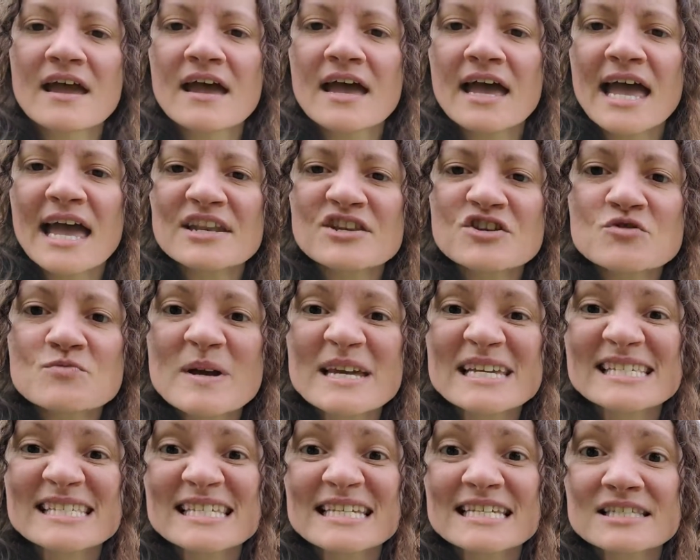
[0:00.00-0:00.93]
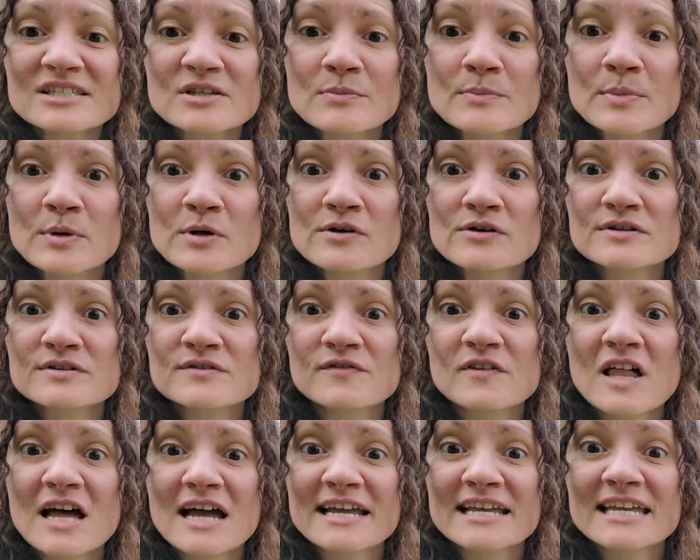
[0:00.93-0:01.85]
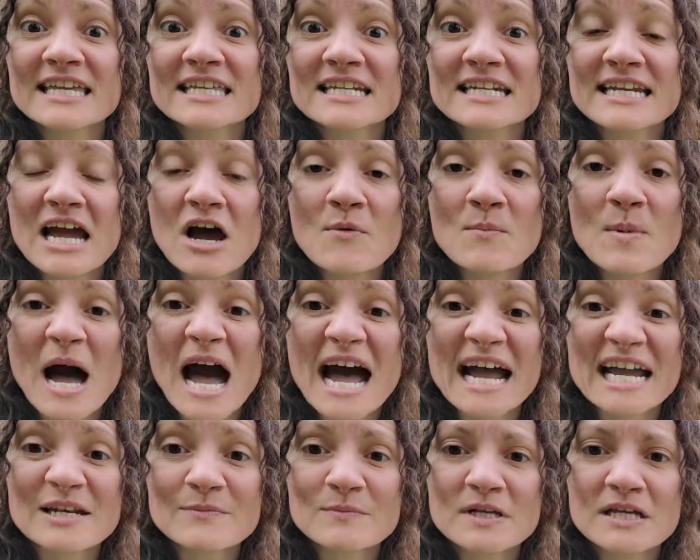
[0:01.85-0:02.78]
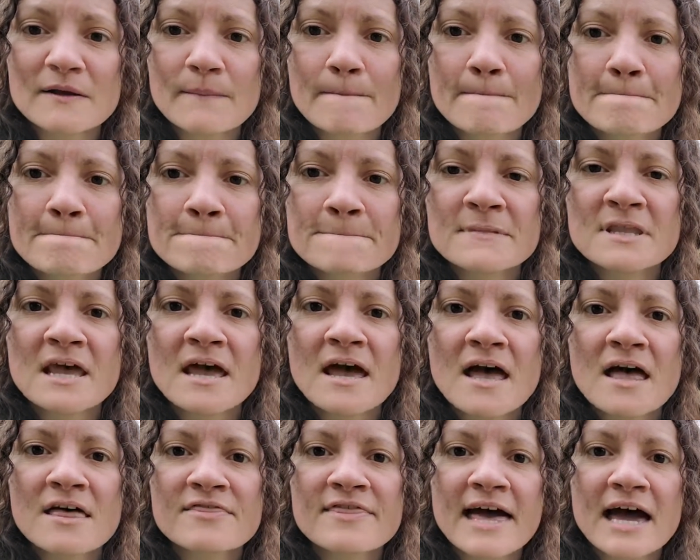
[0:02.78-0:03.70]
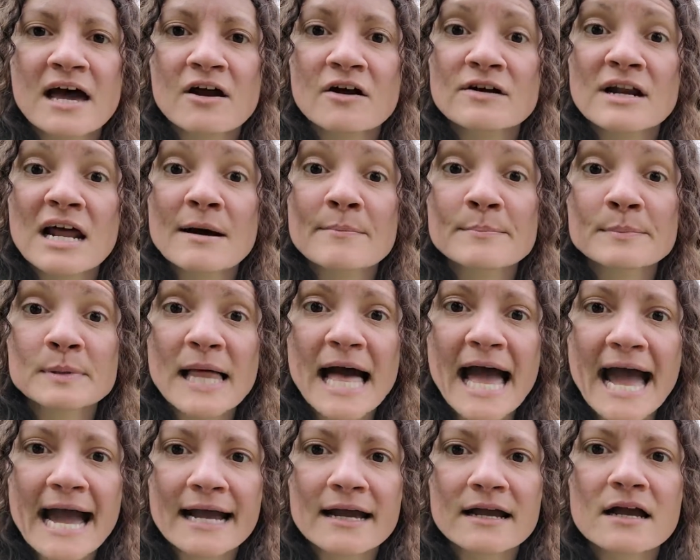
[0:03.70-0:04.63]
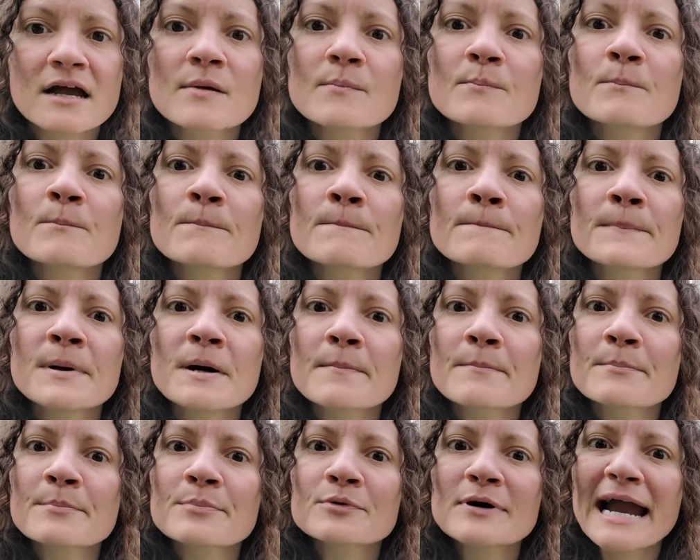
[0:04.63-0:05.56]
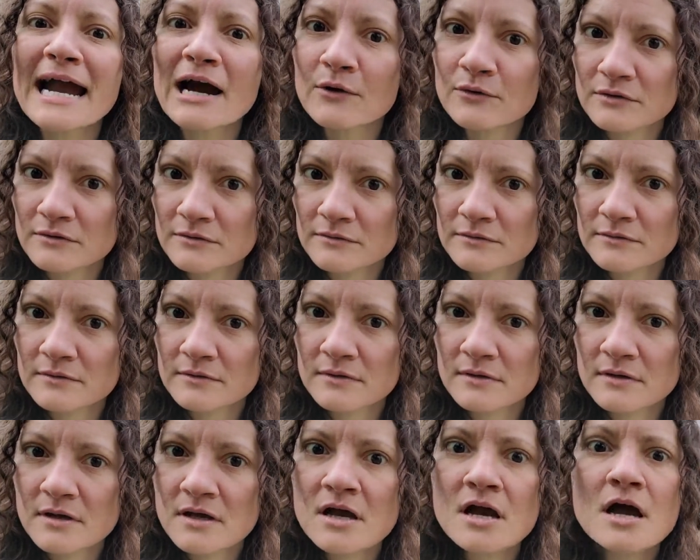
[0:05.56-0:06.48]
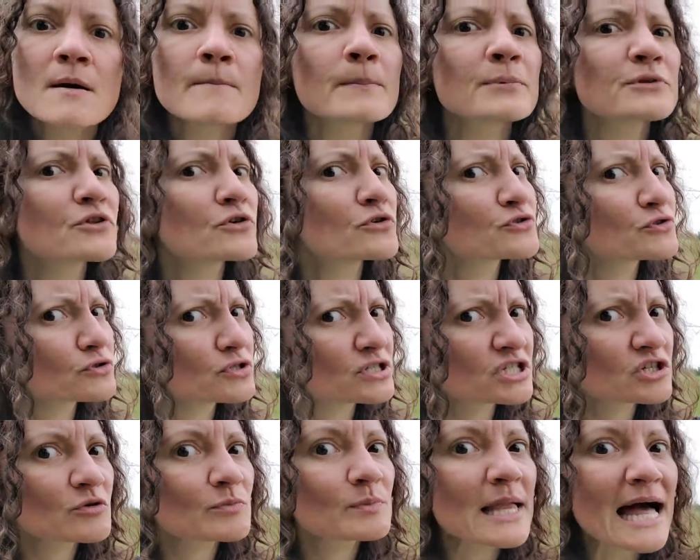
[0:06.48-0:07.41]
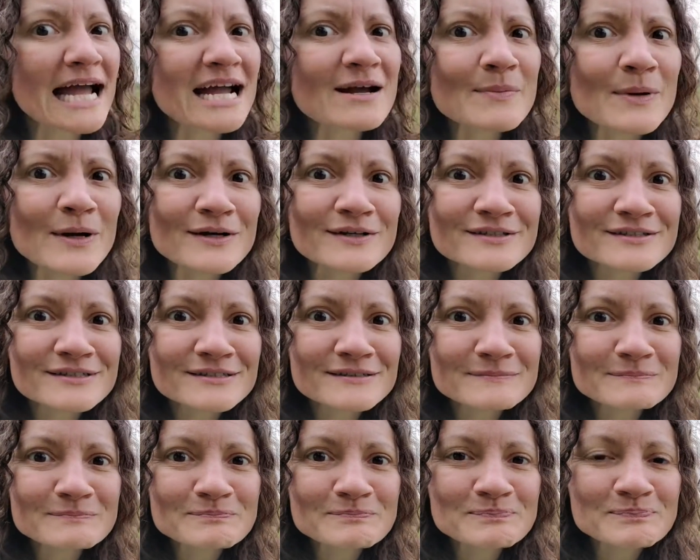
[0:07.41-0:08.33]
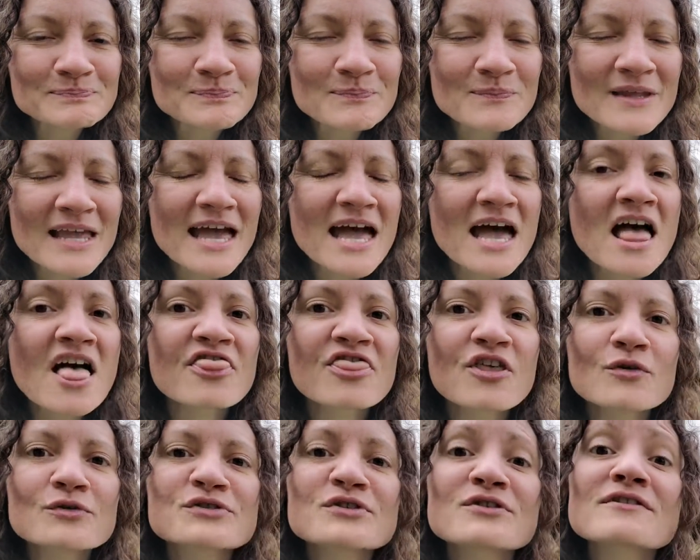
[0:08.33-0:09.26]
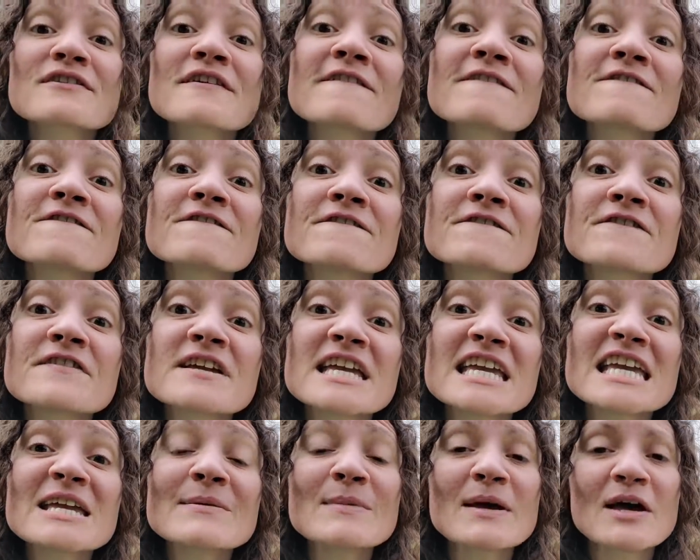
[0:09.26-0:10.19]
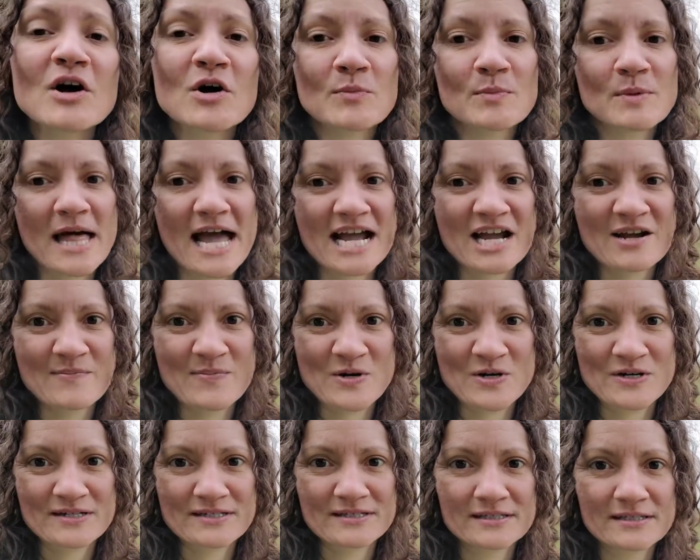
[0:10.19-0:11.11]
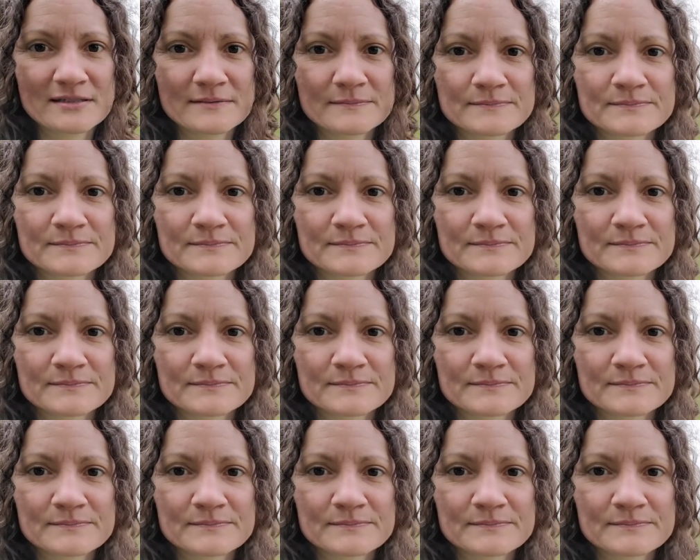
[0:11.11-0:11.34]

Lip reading: And you may see some birds flying in and out behind me that are not black, but brown. But those are still blackbirds. Those are the female blackbirds.